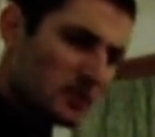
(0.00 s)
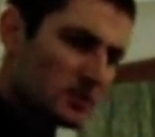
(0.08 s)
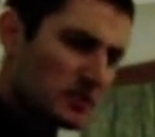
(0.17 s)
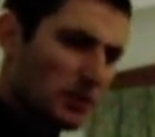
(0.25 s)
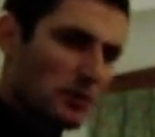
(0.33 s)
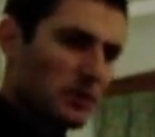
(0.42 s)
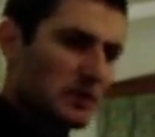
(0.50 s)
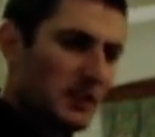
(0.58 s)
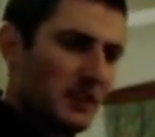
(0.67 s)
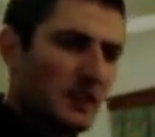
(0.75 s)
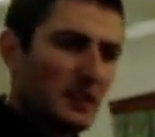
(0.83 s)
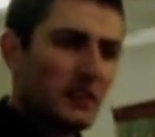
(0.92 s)
So
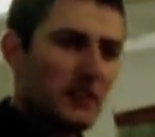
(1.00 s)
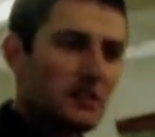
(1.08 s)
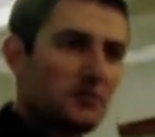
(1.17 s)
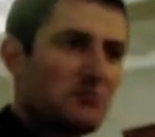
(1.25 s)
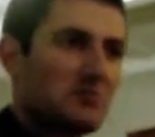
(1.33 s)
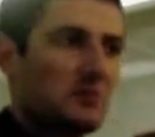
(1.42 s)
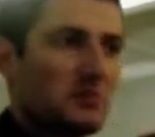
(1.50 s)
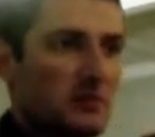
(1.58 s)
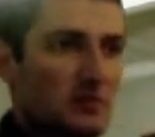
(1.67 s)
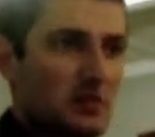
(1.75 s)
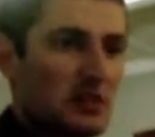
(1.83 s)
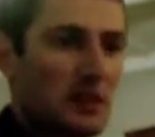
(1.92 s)
it
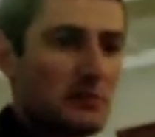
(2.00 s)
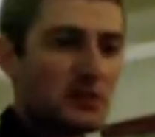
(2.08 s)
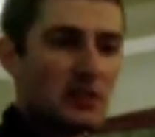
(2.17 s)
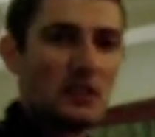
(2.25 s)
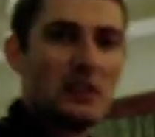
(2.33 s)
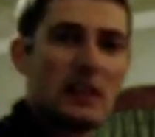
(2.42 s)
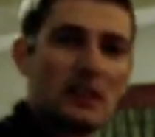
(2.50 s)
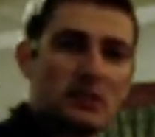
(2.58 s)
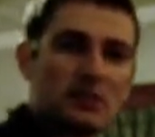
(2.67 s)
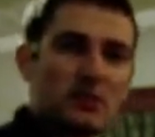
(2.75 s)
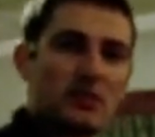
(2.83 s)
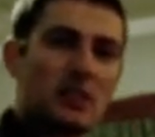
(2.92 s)
seems that you get
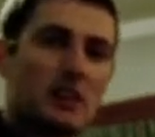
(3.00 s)
sort of